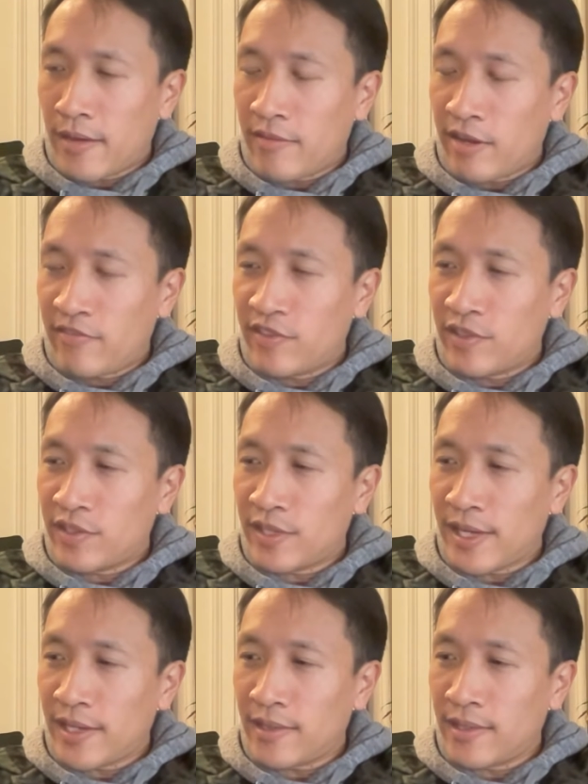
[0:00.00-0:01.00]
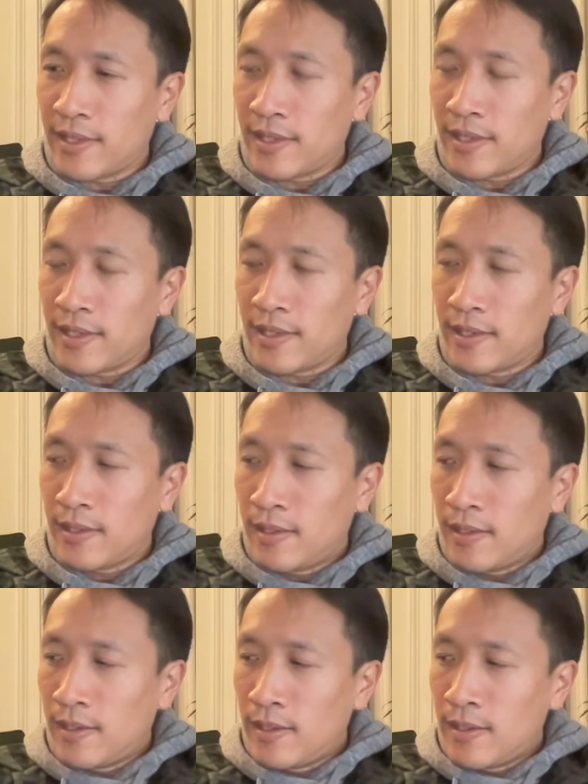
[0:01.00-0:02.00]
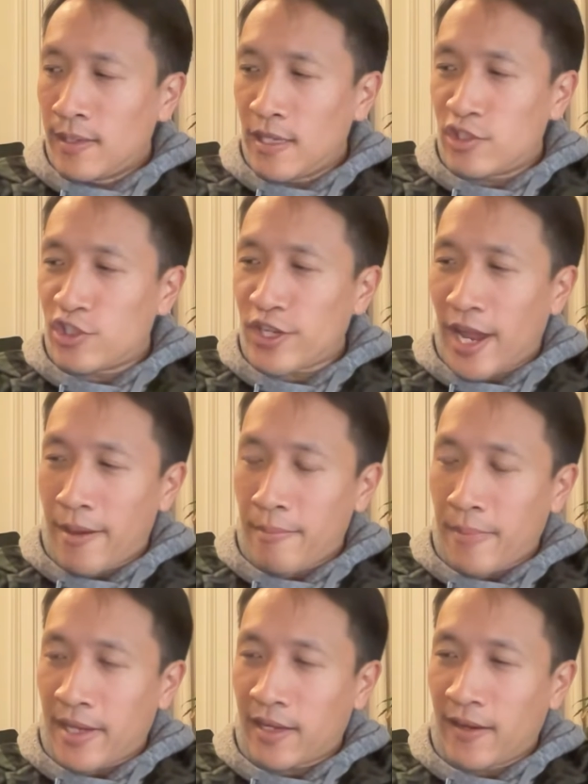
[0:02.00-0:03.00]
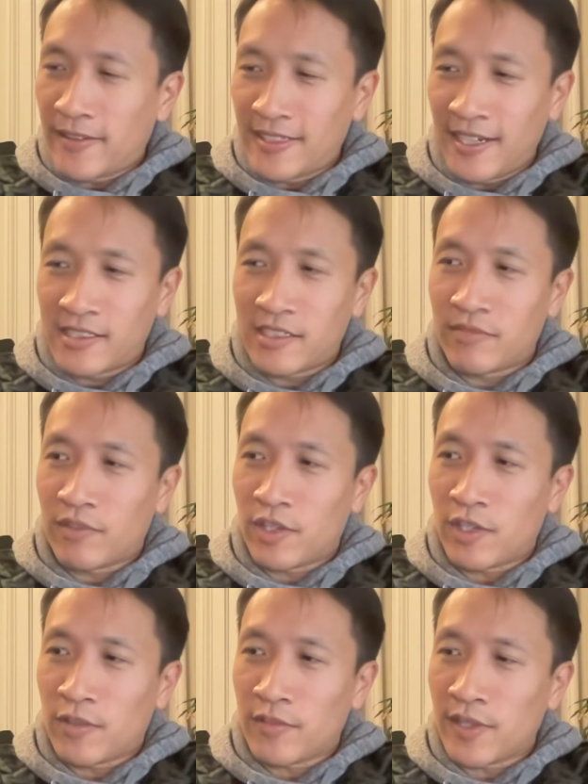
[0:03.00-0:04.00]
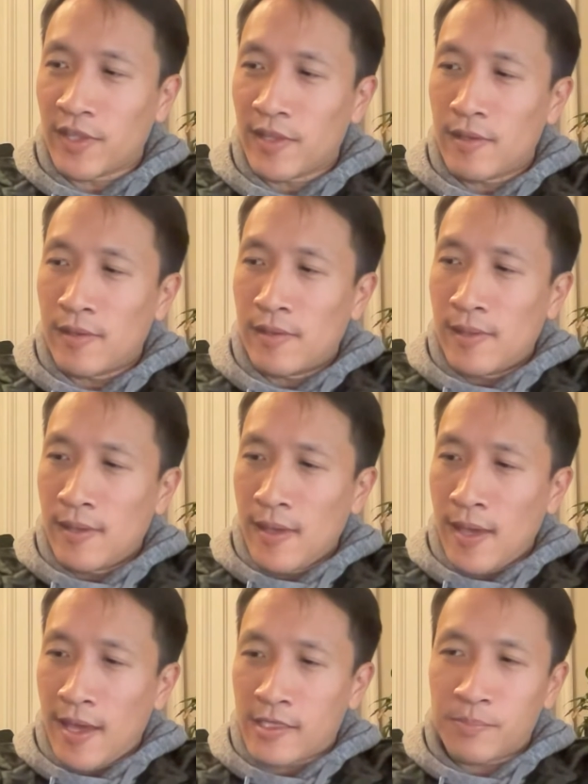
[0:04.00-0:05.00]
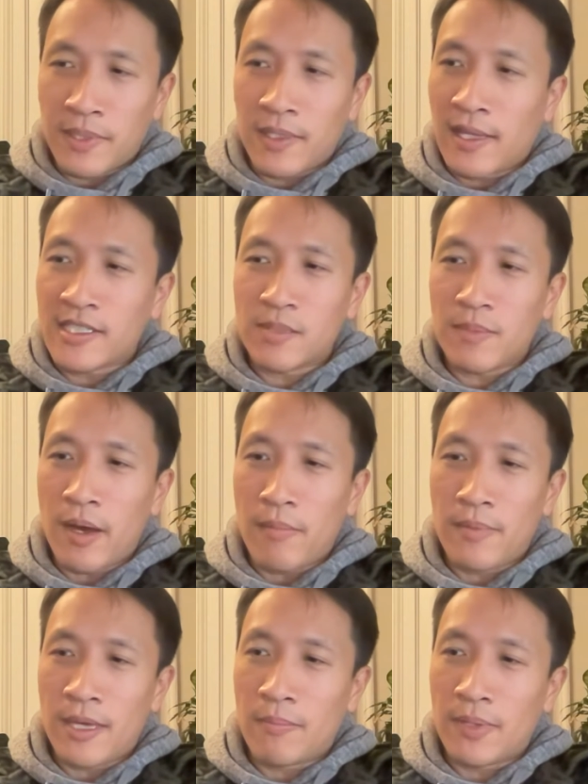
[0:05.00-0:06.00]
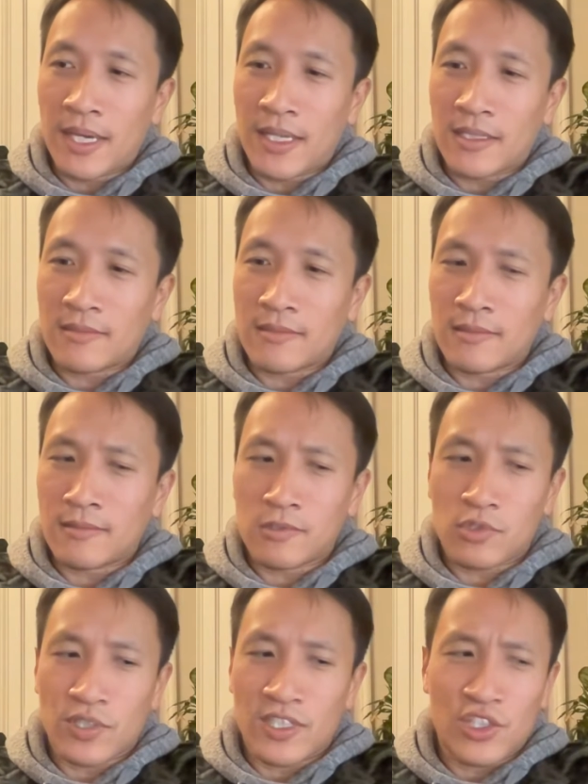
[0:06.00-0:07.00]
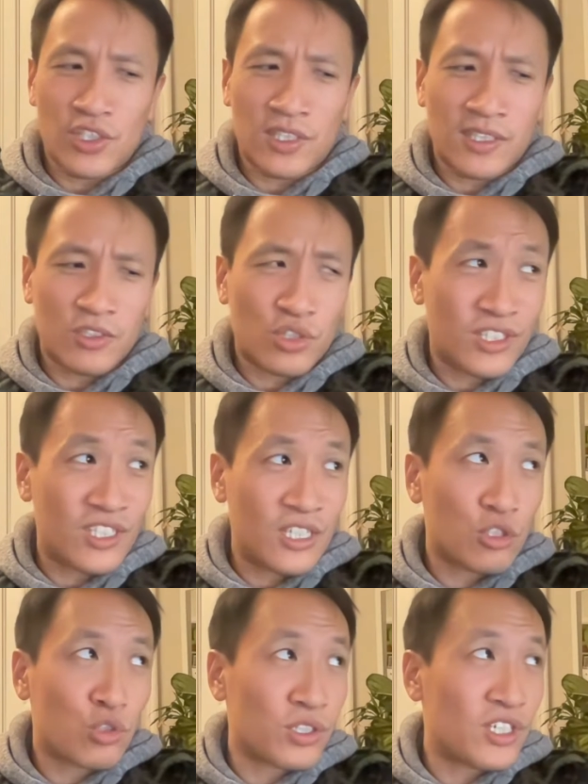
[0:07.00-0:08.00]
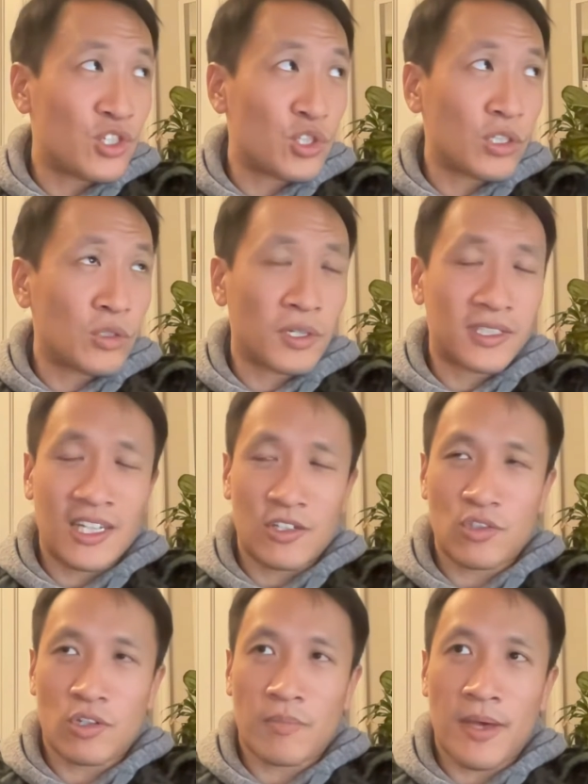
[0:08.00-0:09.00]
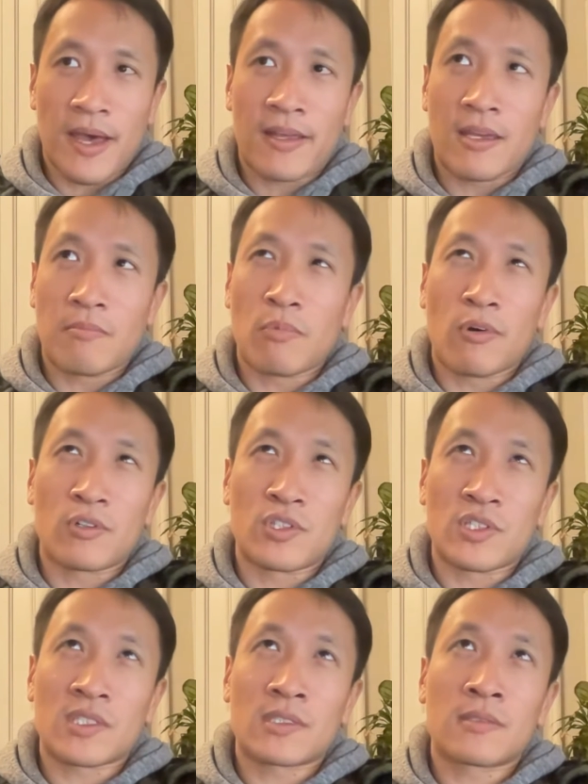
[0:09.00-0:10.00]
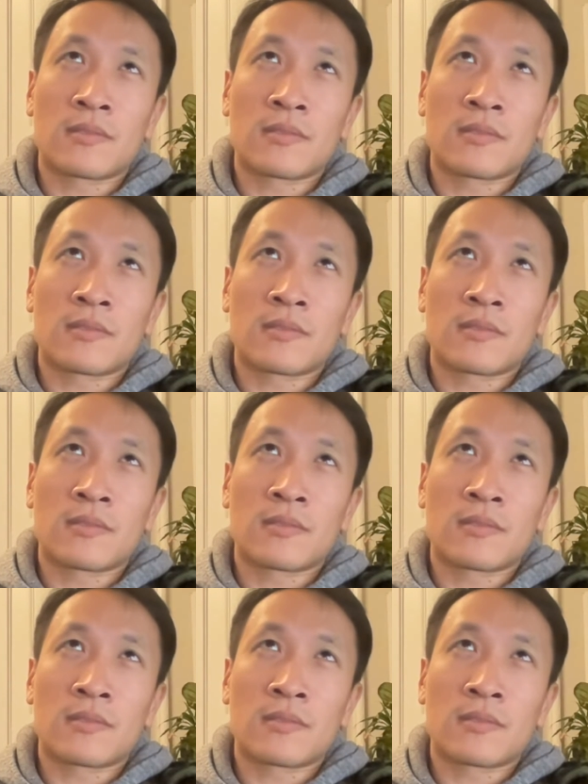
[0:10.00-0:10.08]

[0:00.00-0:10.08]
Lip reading: I feel like each time my content has evolved has been less about me being strategical or intentional about it, and more just